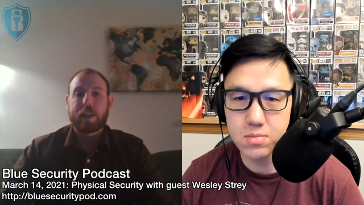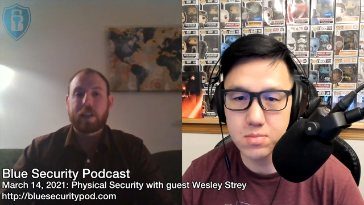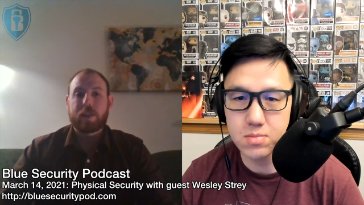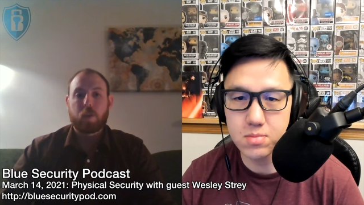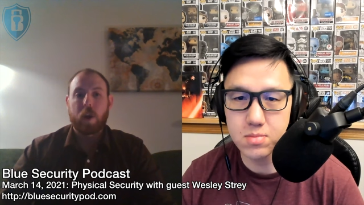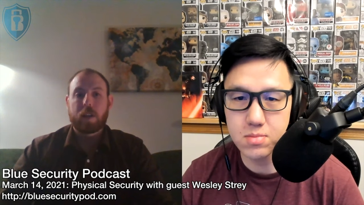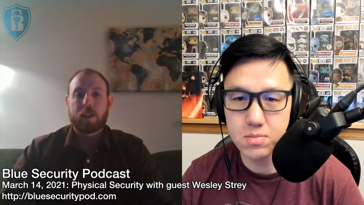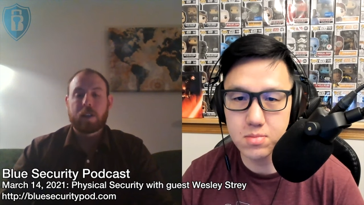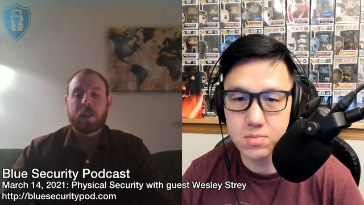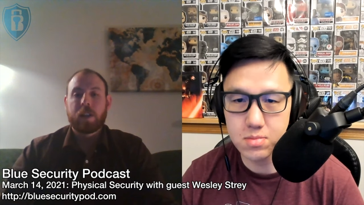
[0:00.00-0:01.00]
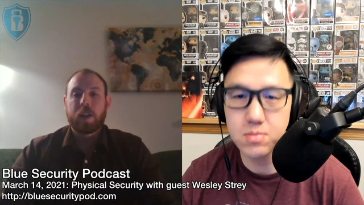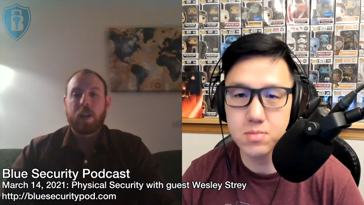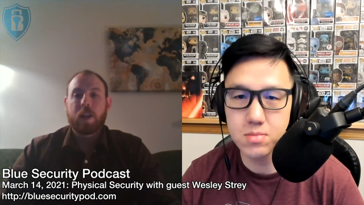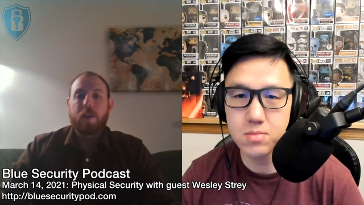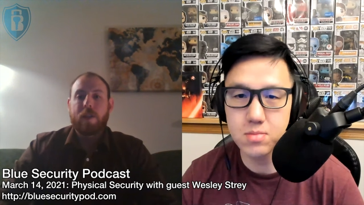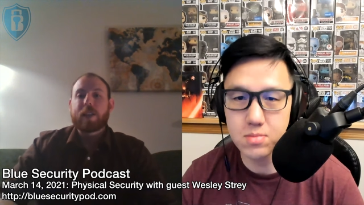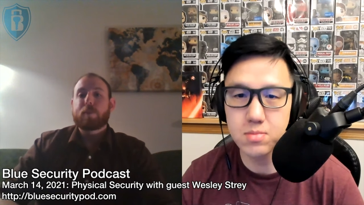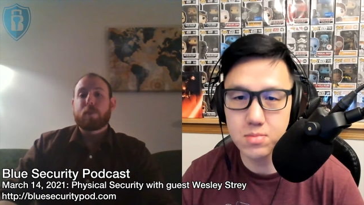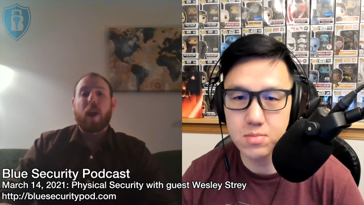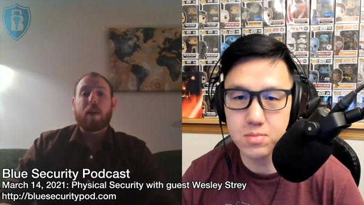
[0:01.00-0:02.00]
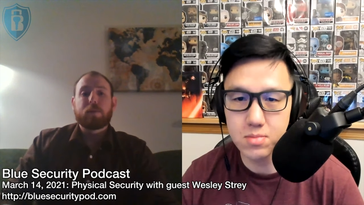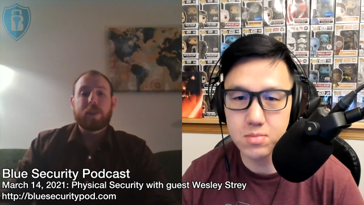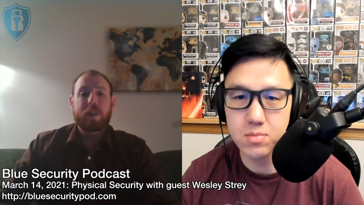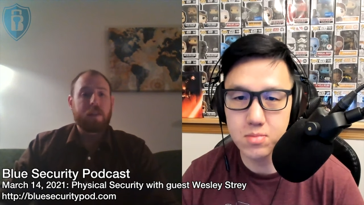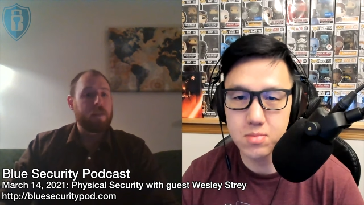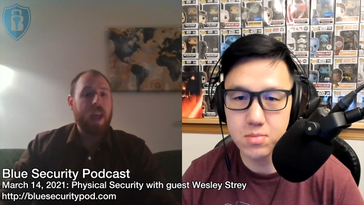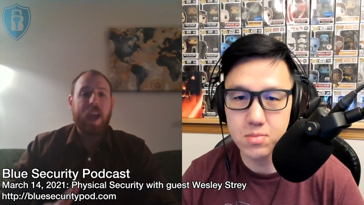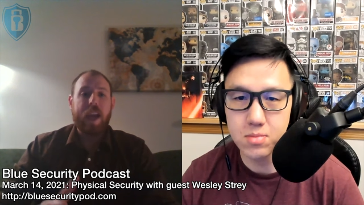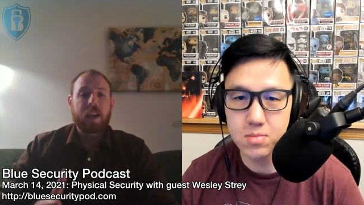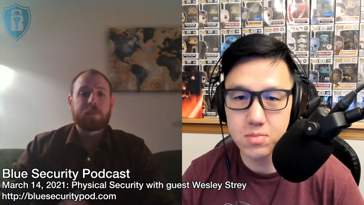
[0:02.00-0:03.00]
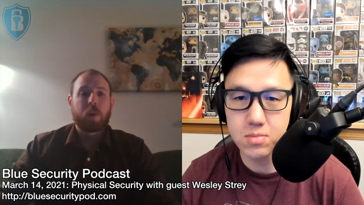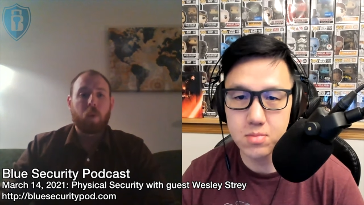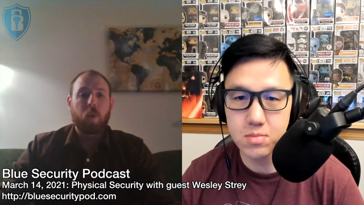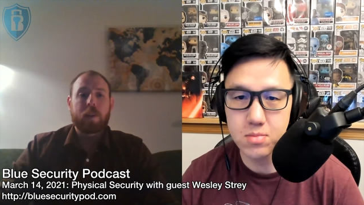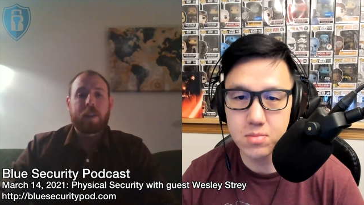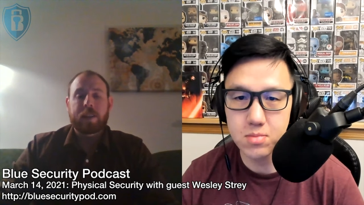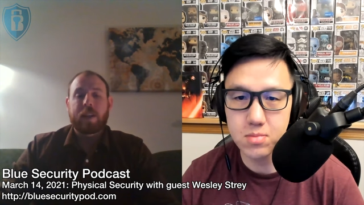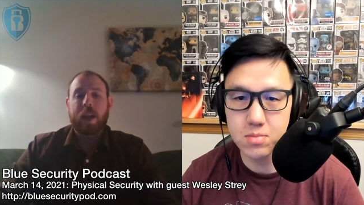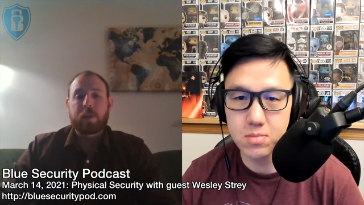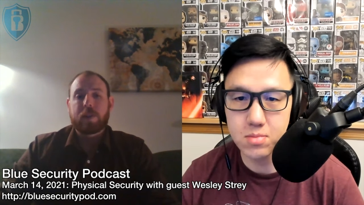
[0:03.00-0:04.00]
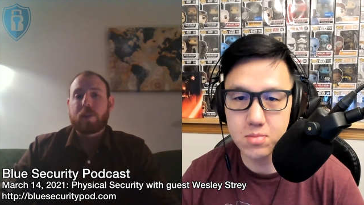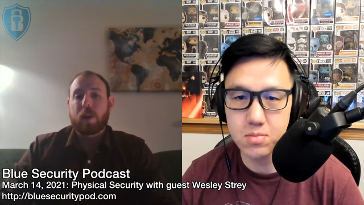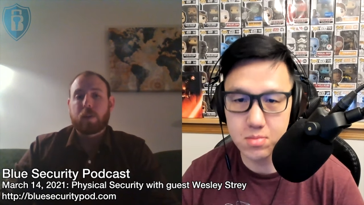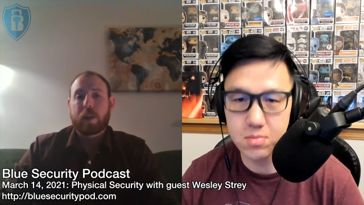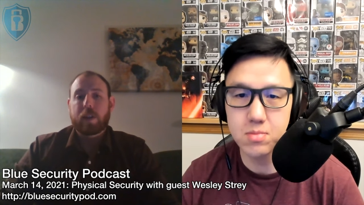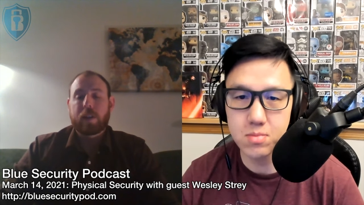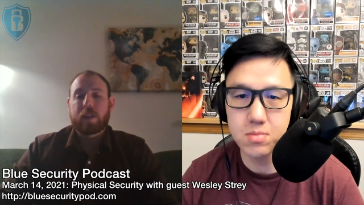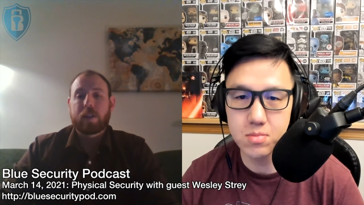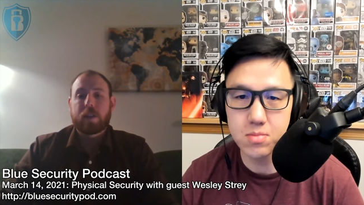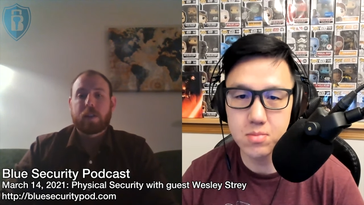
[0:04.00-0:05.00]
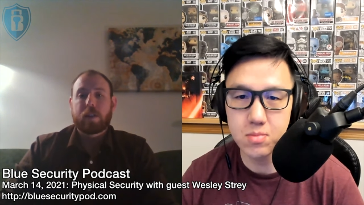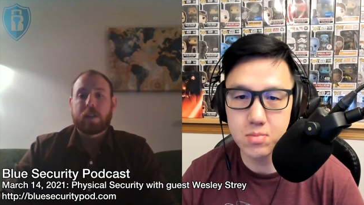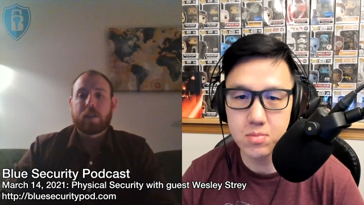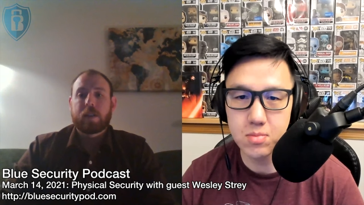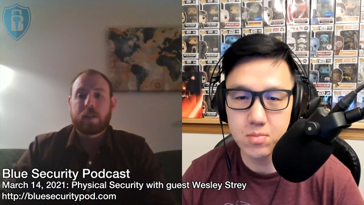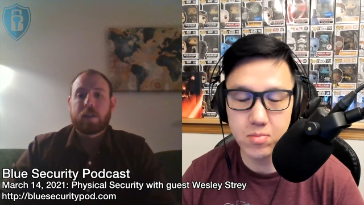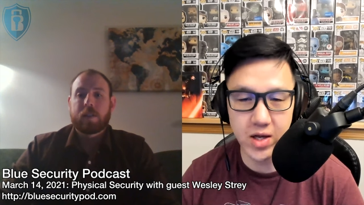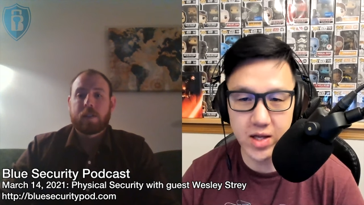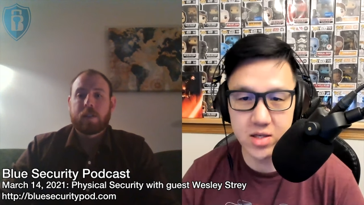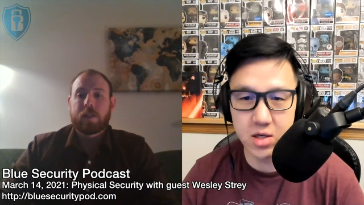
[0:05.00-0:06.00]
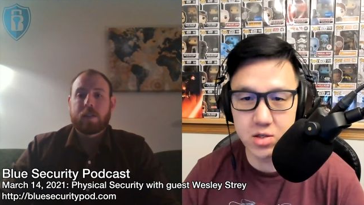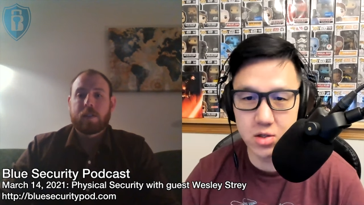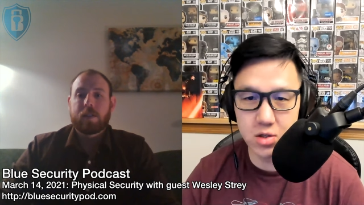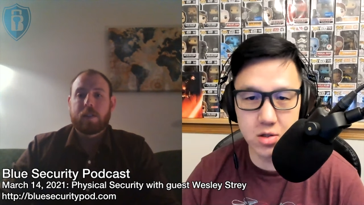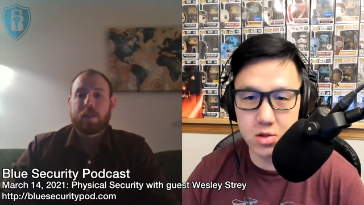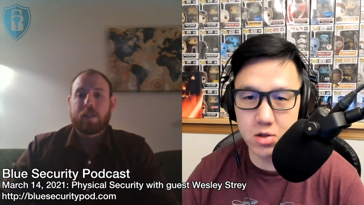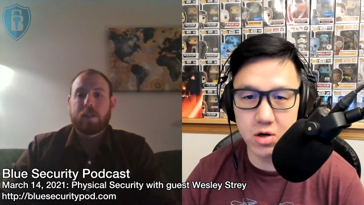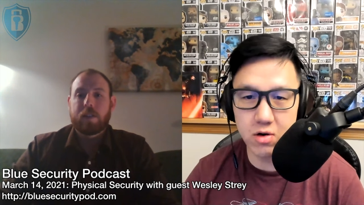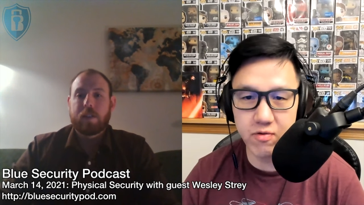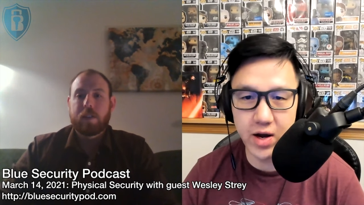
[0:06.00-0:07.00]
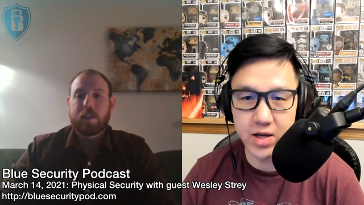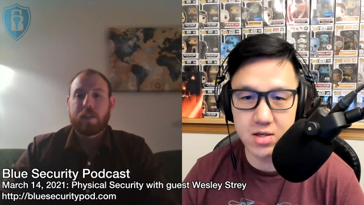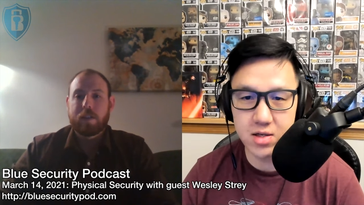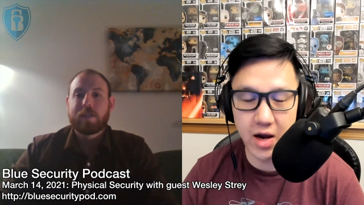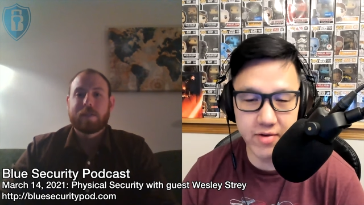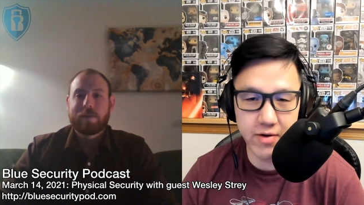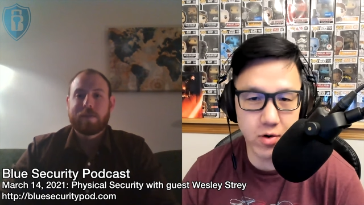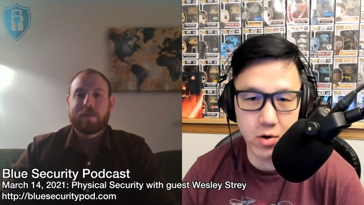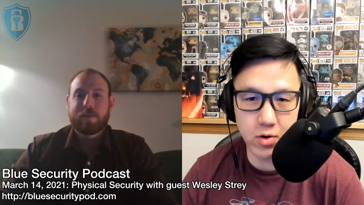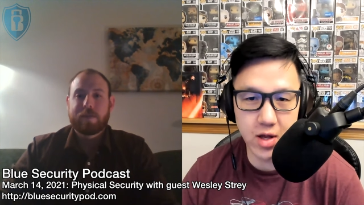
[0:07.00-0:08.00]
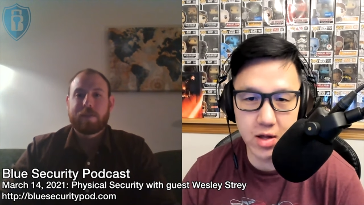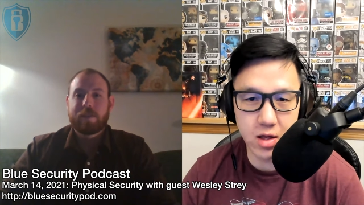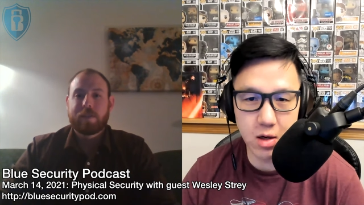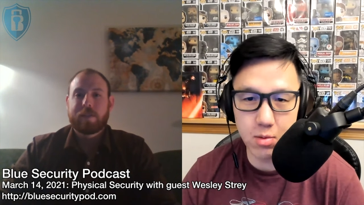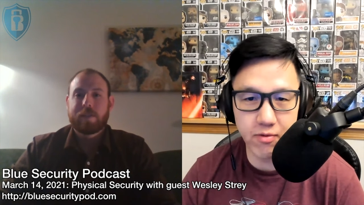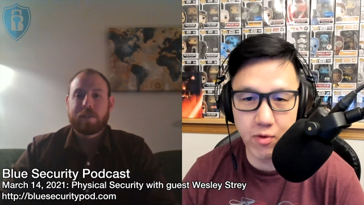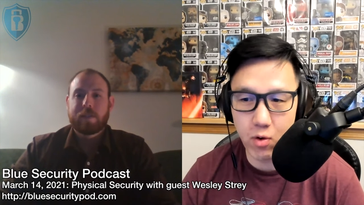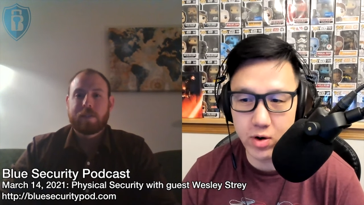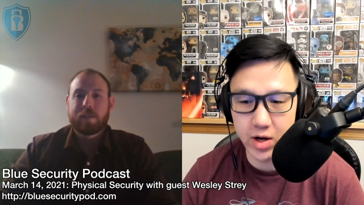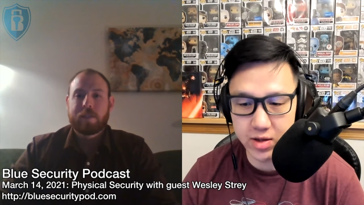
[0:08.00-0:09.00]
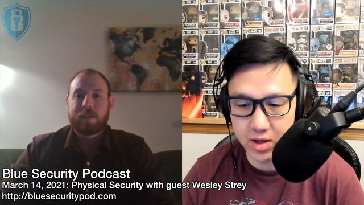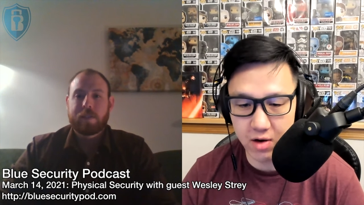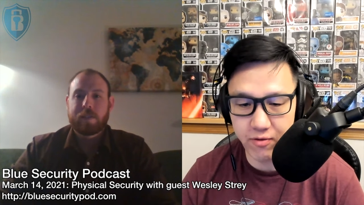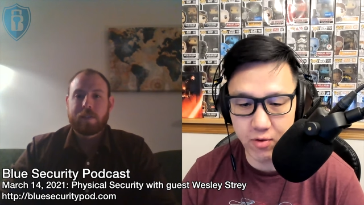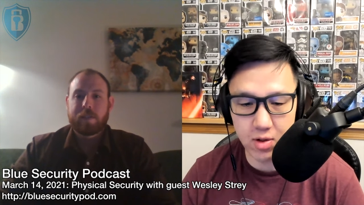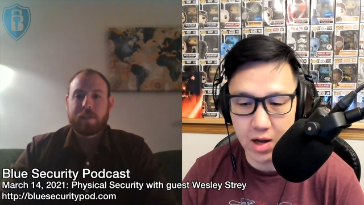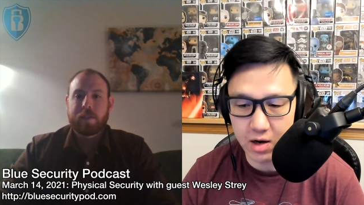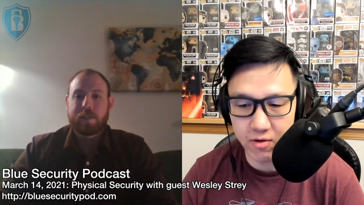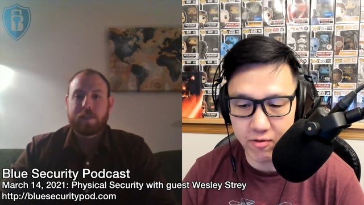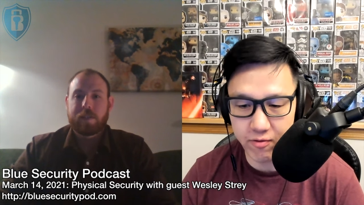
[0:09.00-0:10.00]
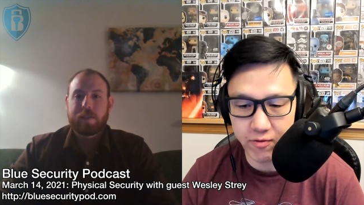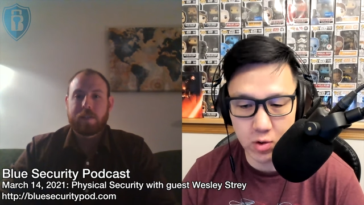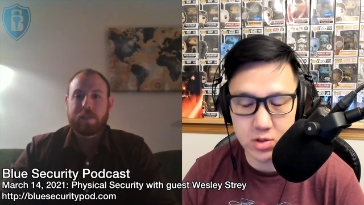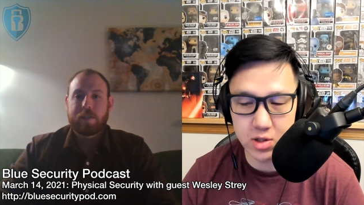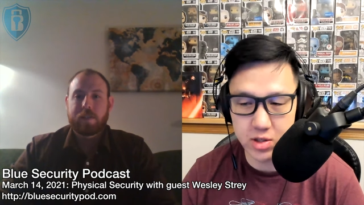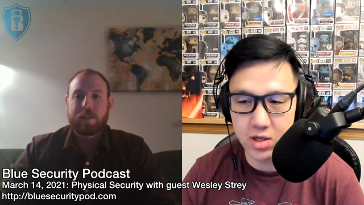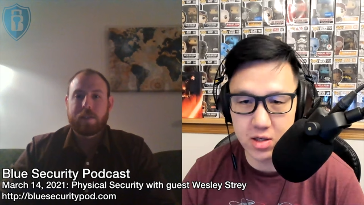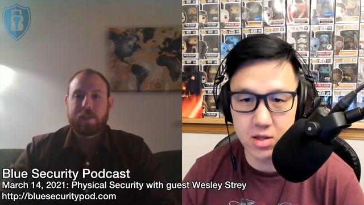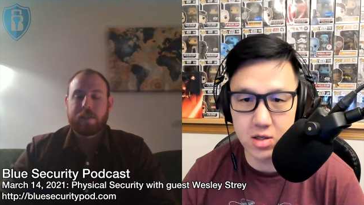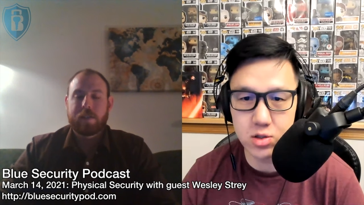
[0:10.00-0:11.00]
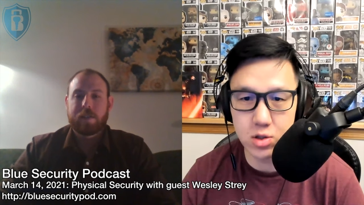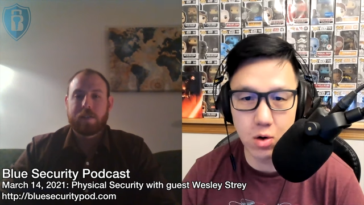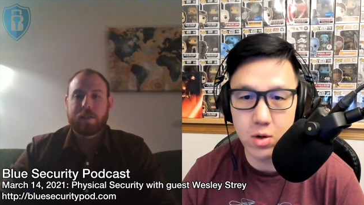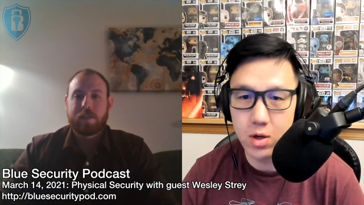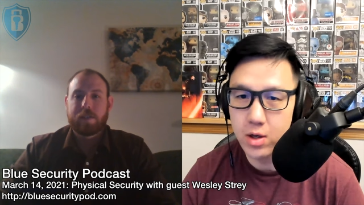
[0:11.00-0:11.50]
Speaker 1: it as well. That's probably the a number one thing that I would start with.
Speaker 2: Man, that's such good advice. I've never heard that theory before, and I think for a lot of folks listening to this show,